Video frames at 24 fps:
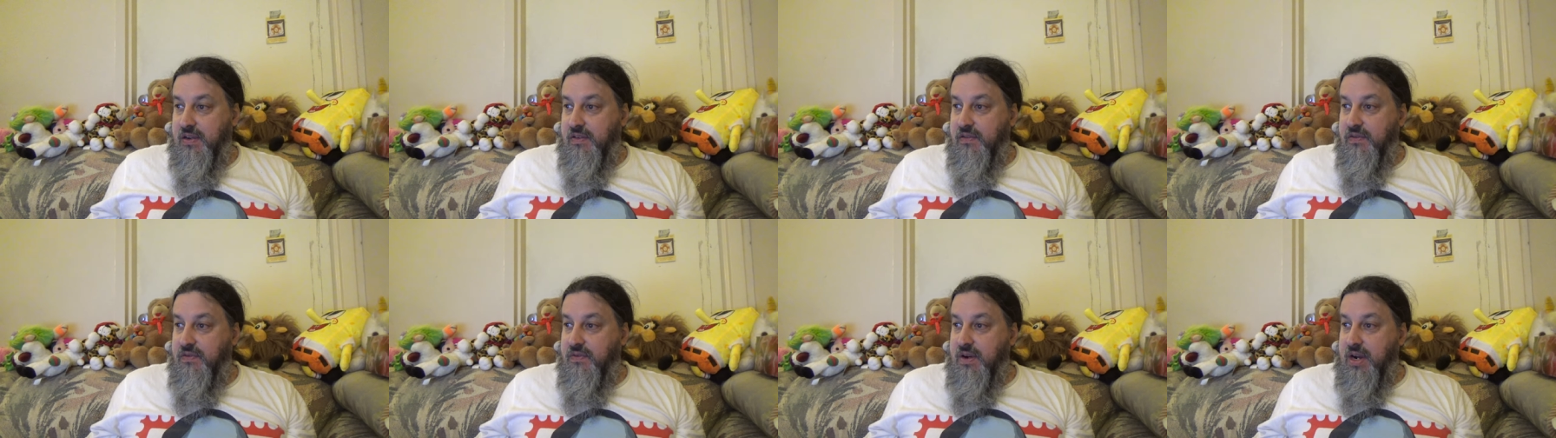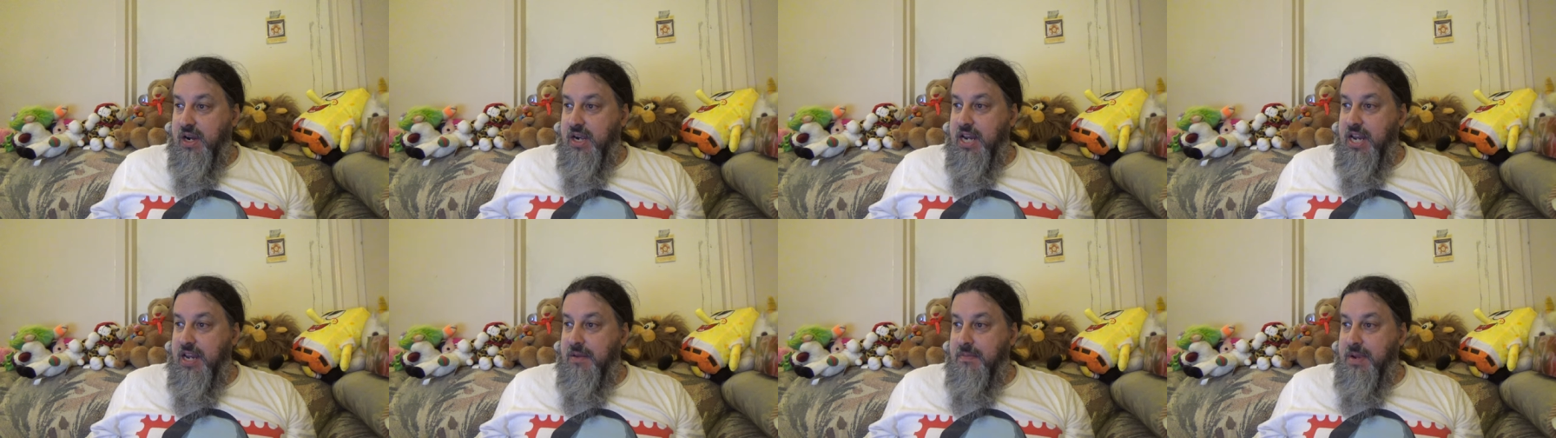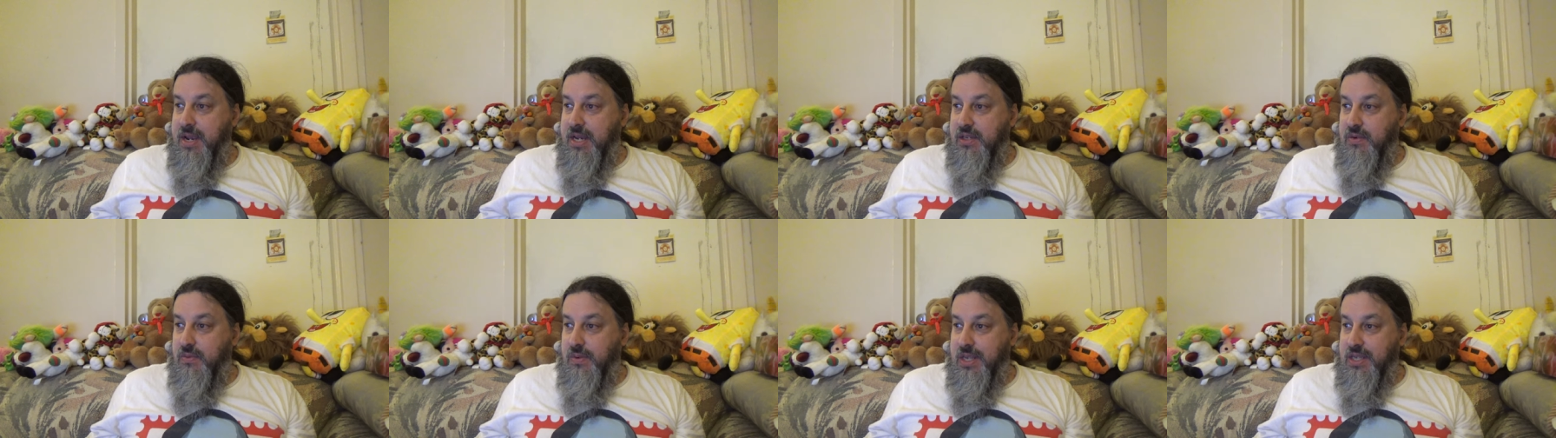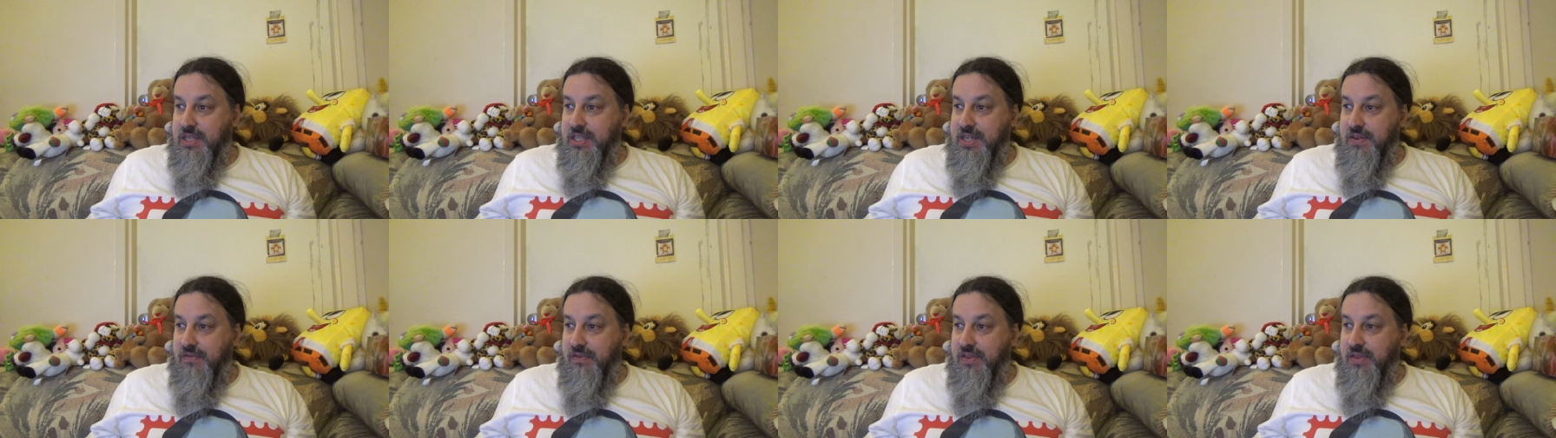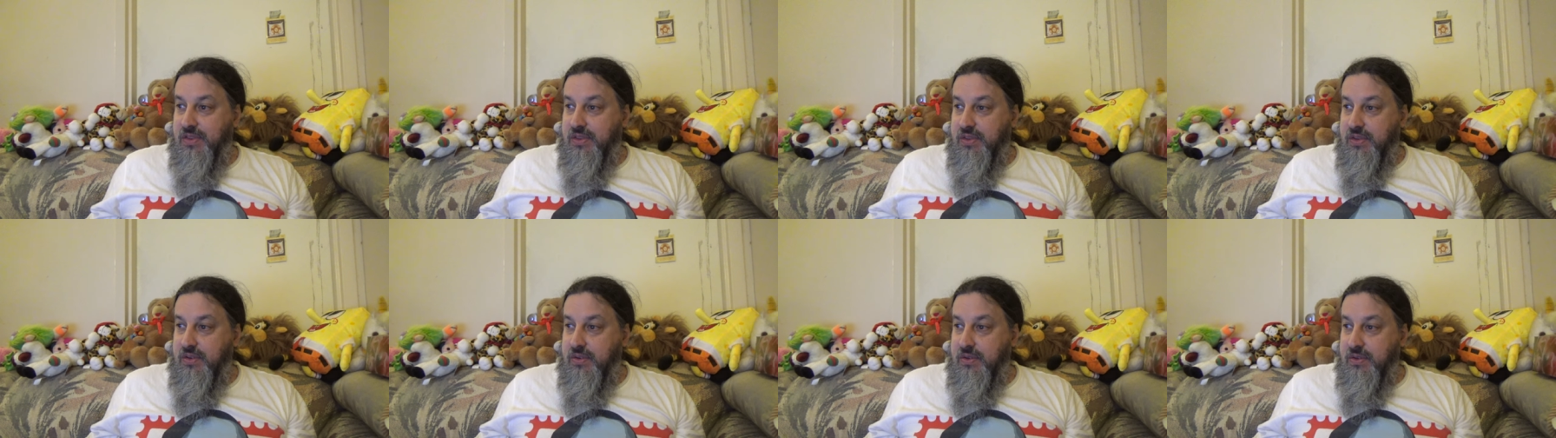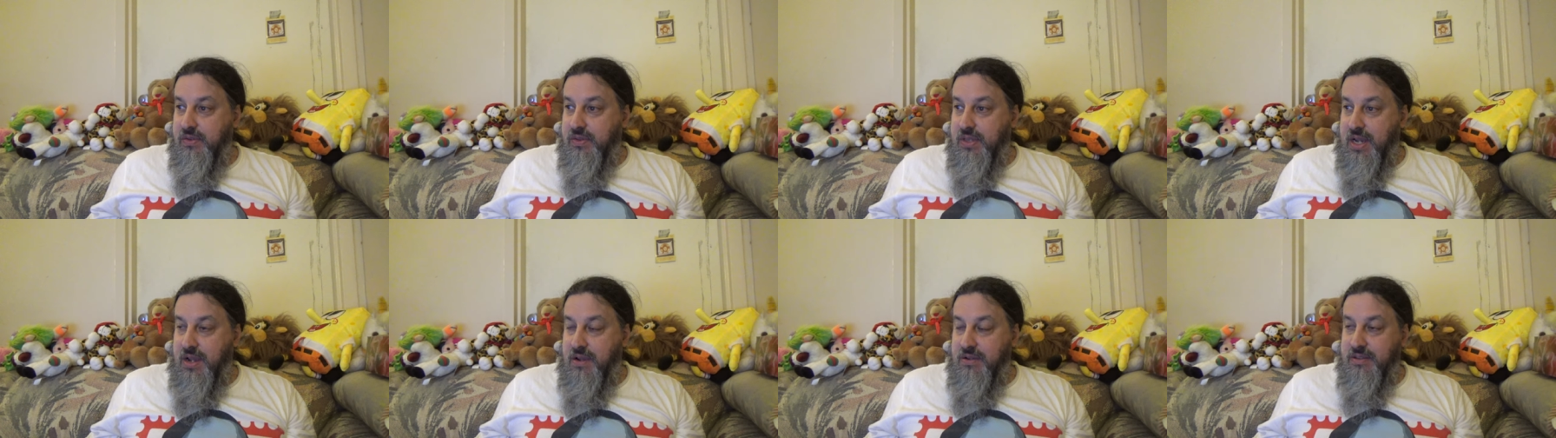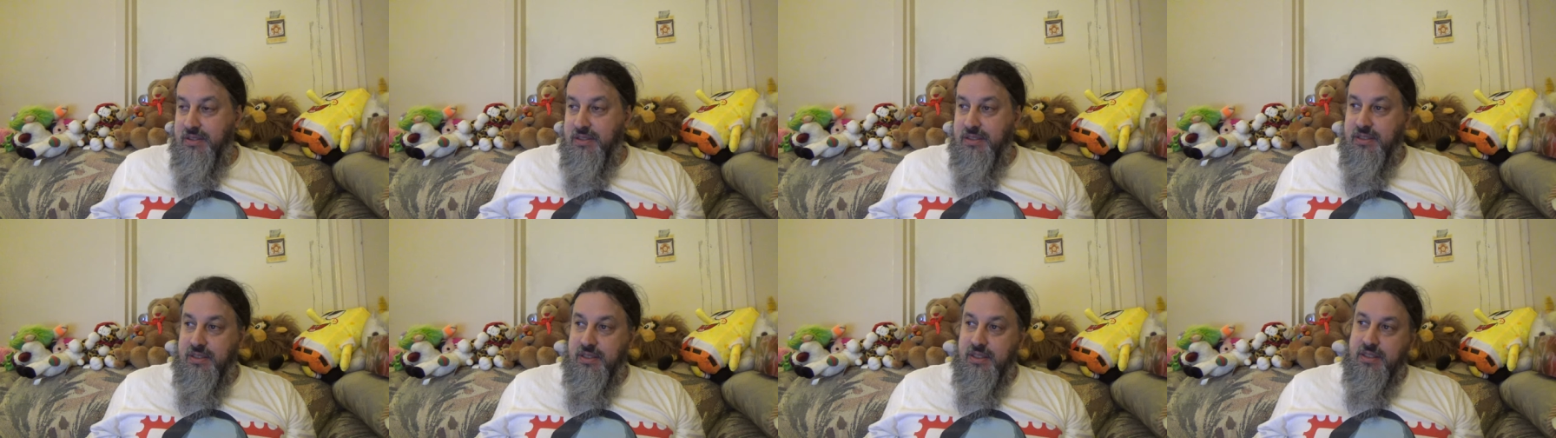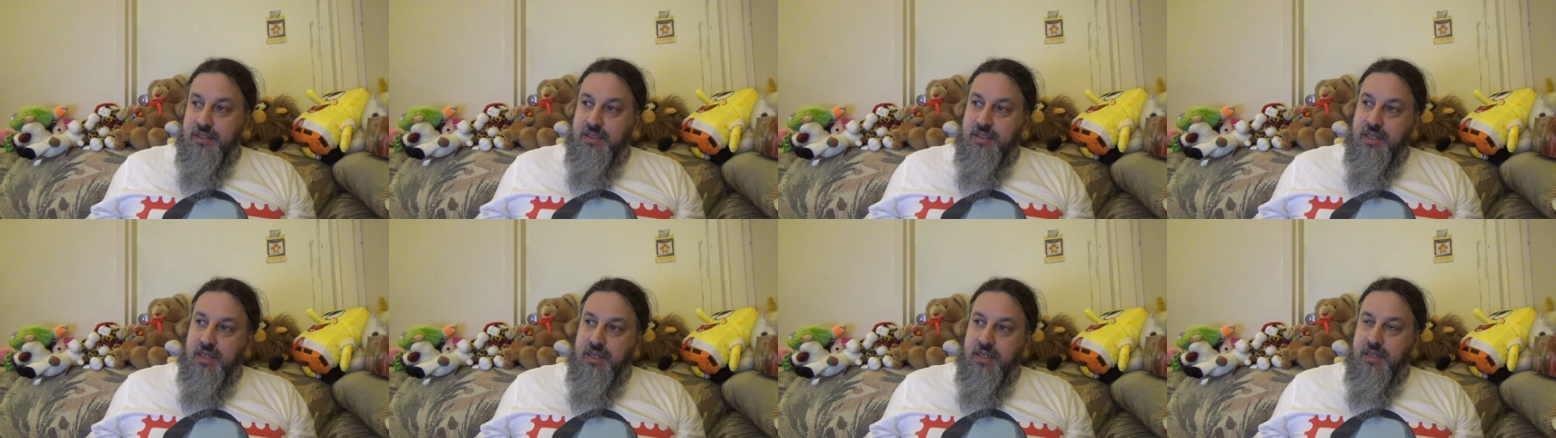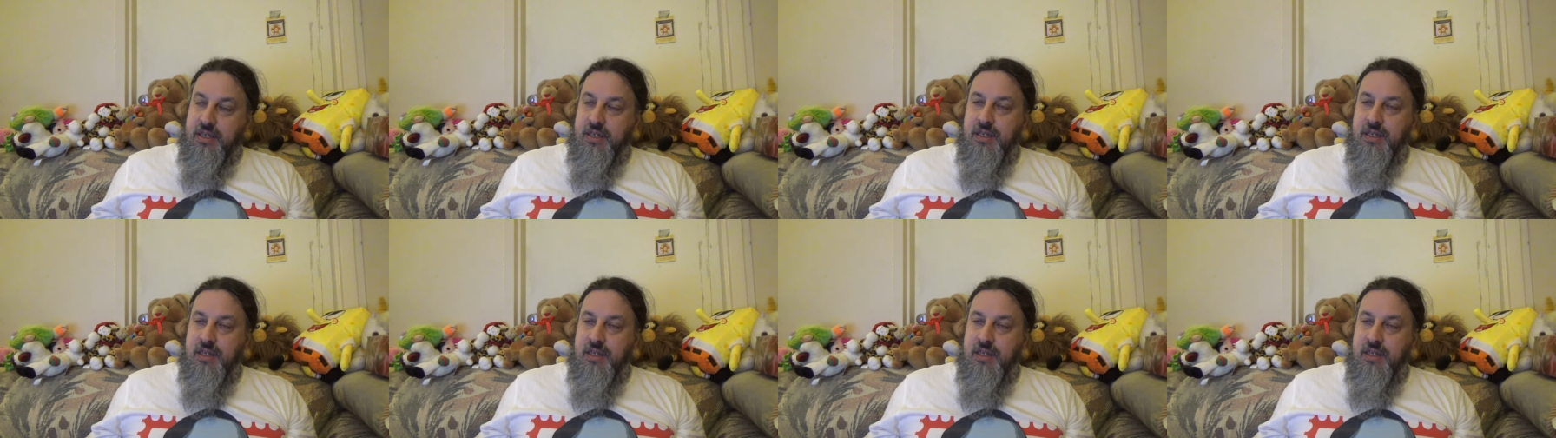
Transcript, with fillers: Friday, May 27th, 2016.